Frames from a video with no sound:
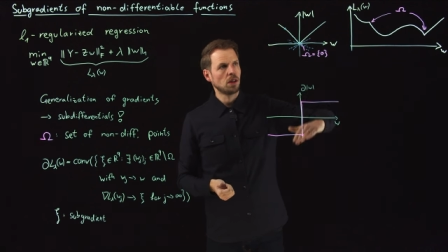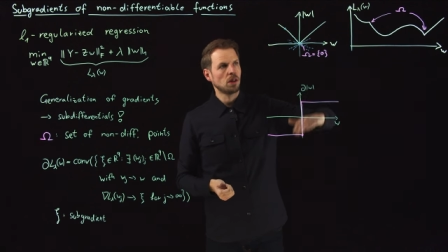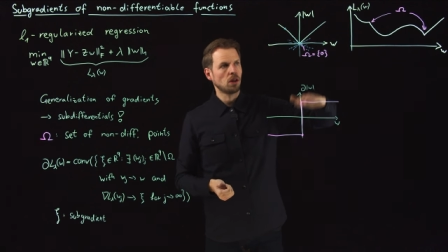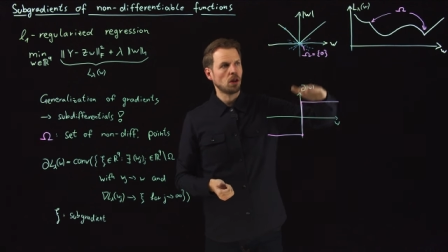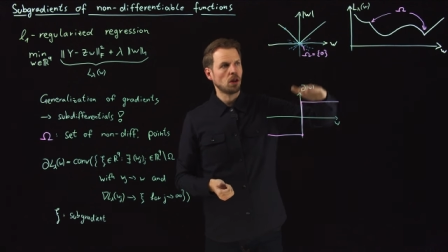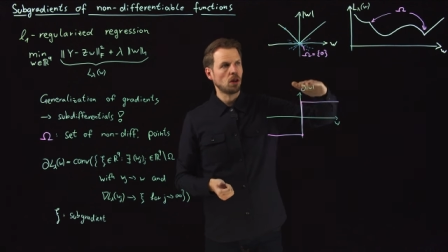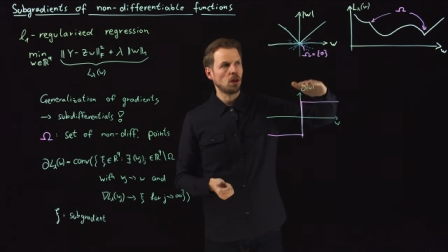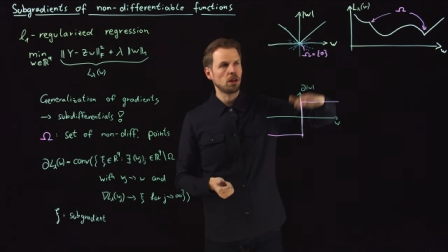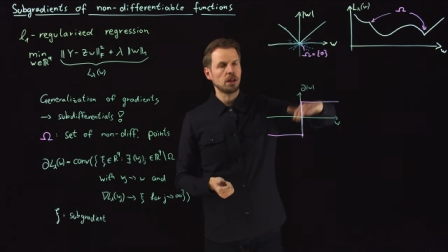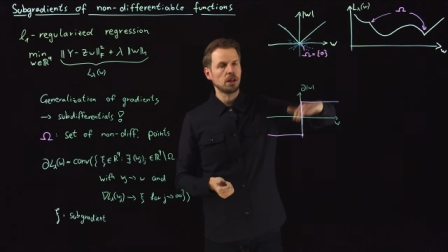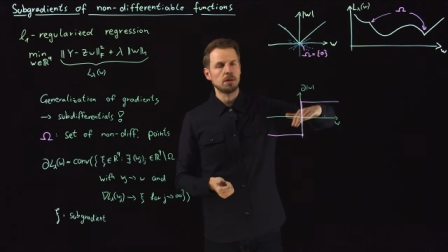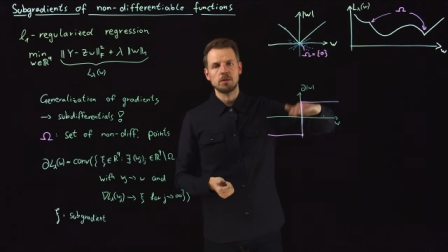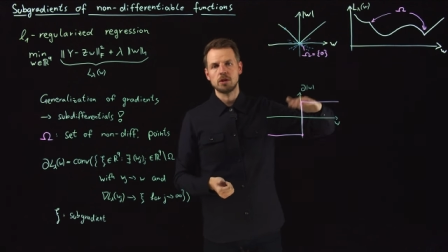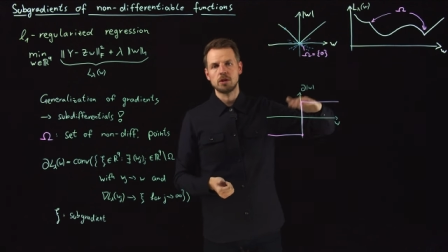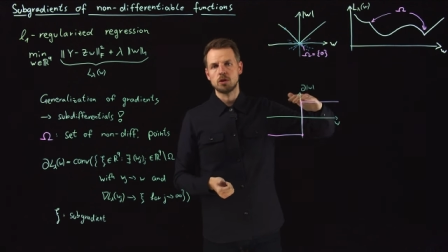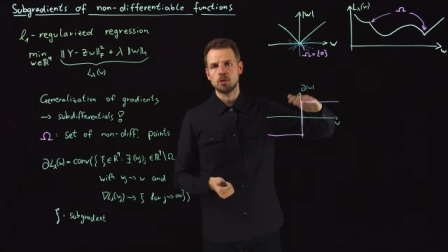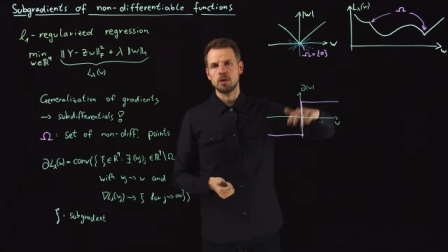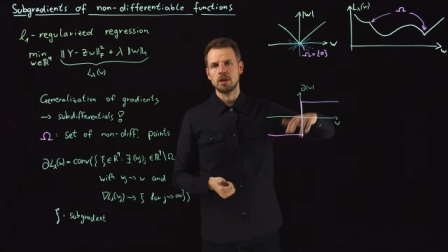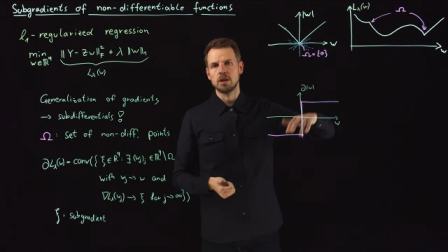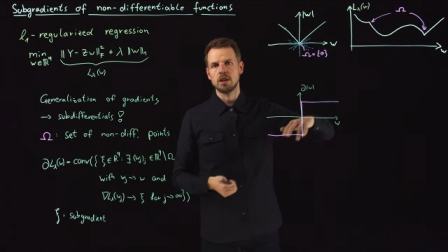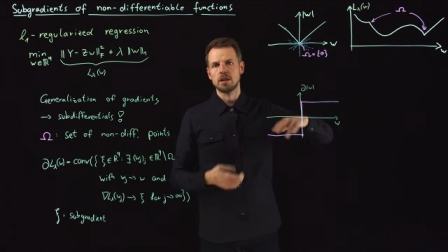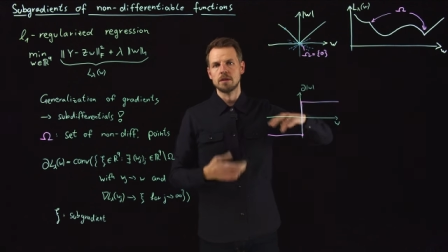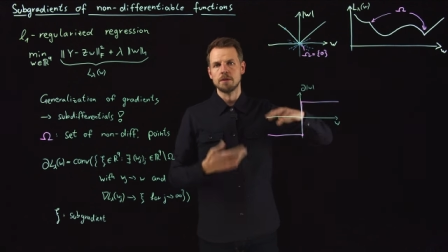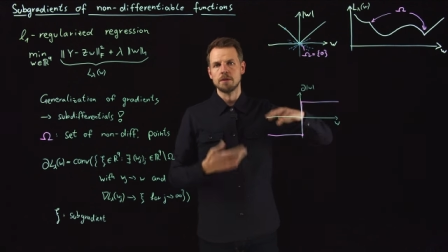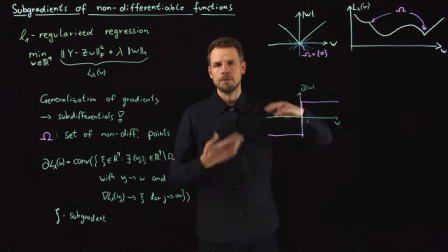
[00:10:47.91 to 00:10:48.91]
all in
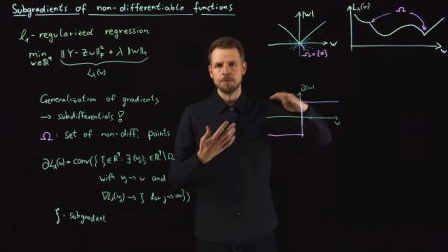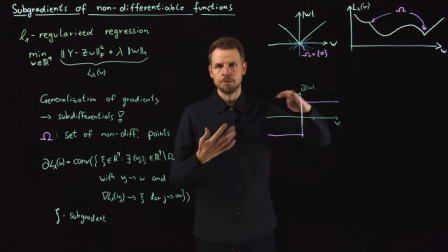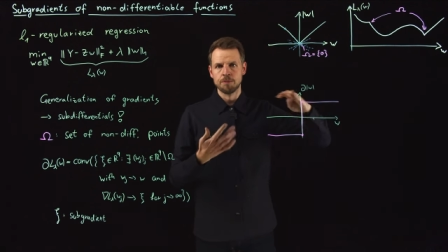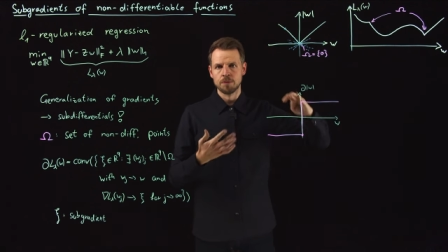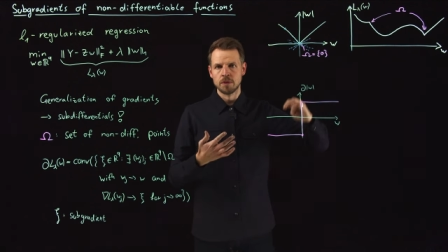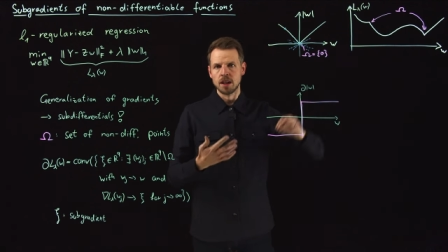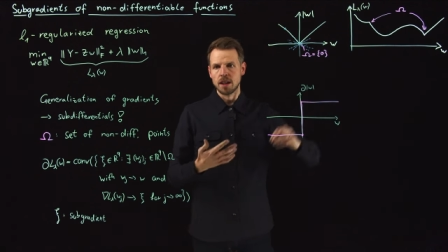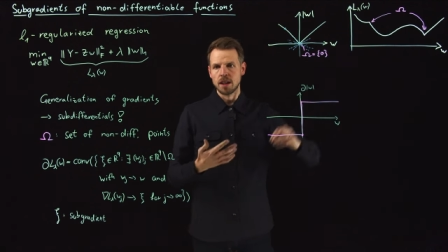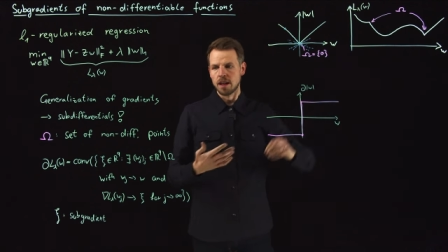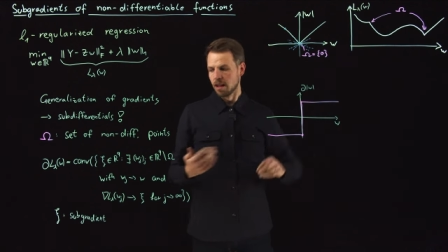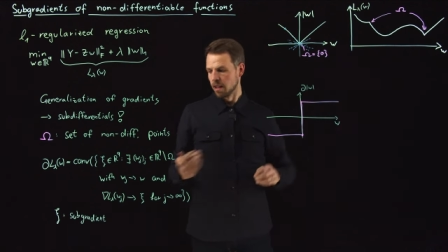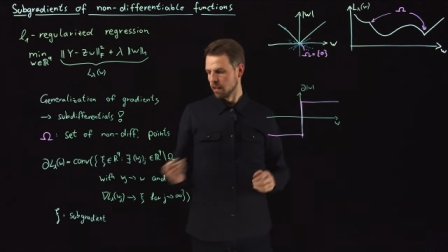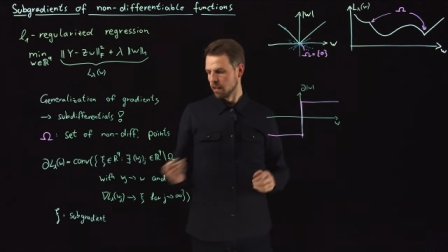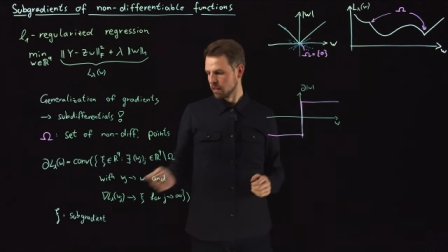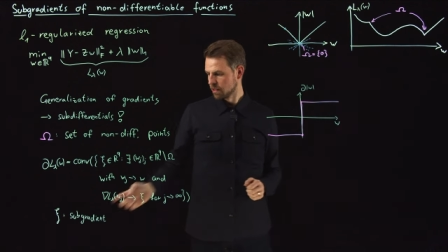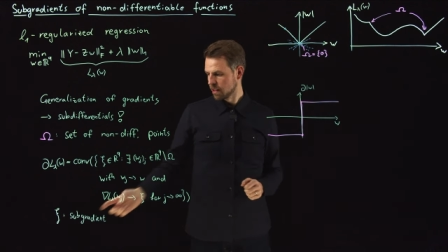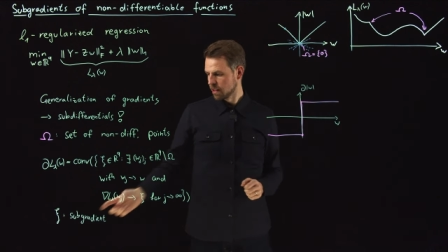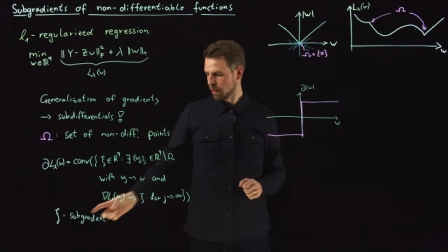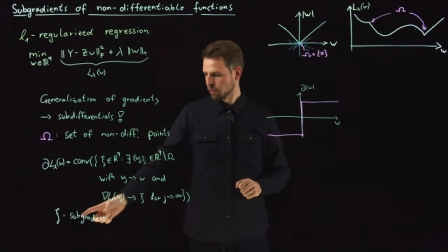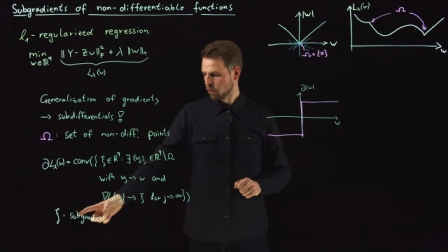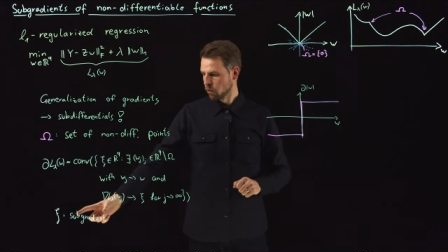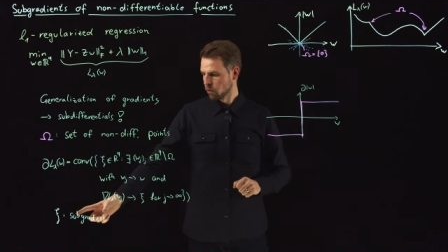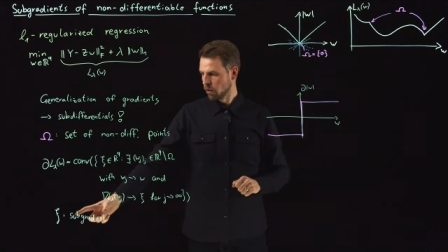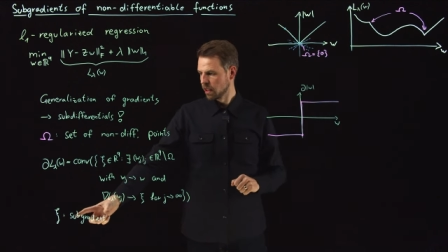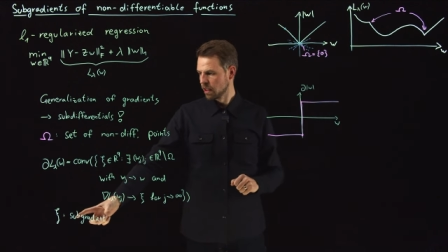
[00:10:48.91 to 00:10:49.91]
between are
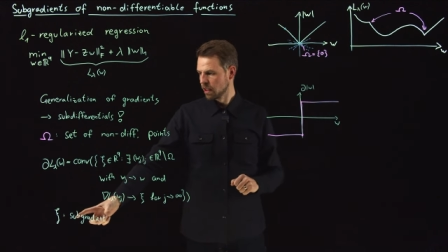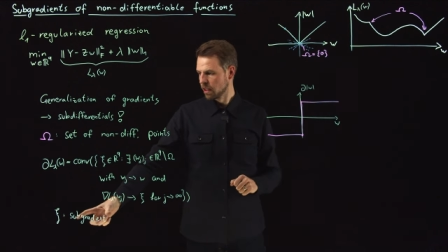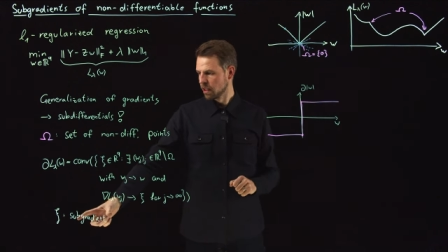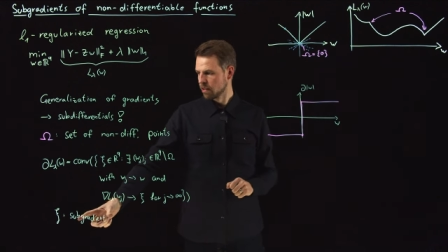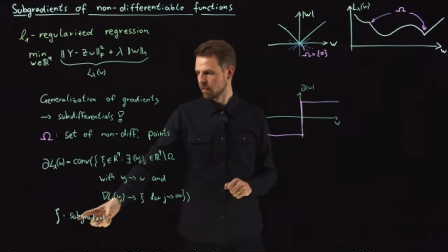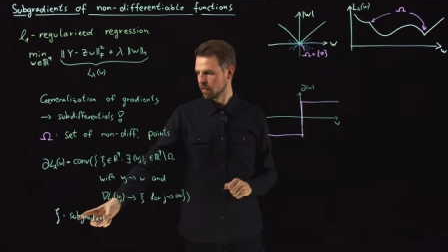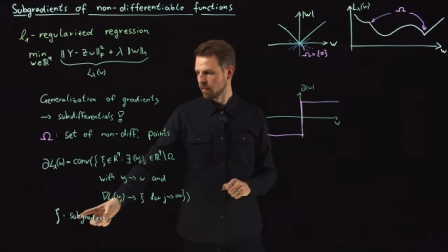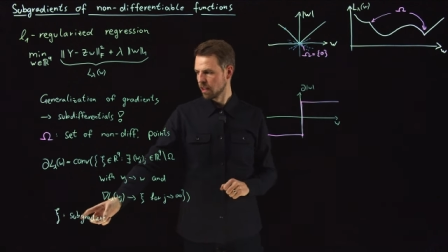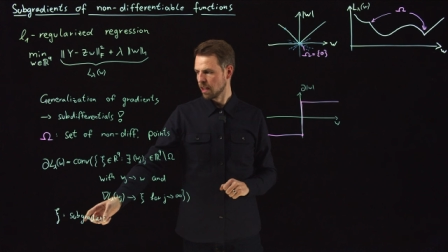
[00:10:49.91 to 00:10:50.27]
subgradients,